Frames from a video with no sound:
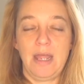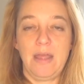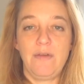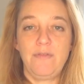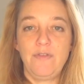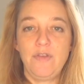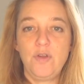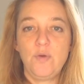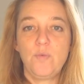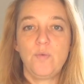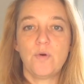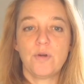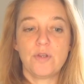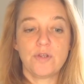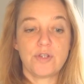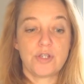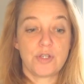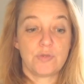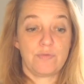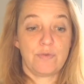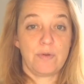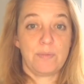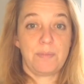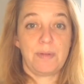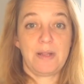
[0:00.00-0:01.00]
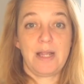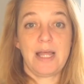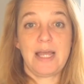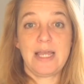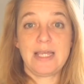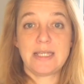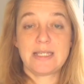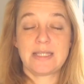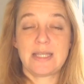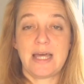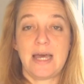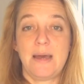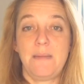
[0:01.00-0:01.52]
if you want to
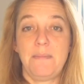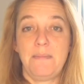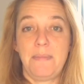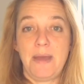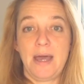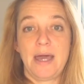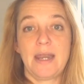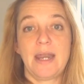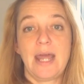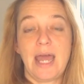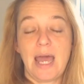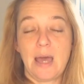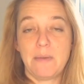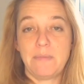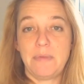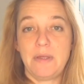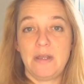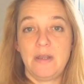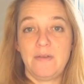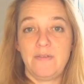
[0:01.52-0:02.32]
replace that bad habit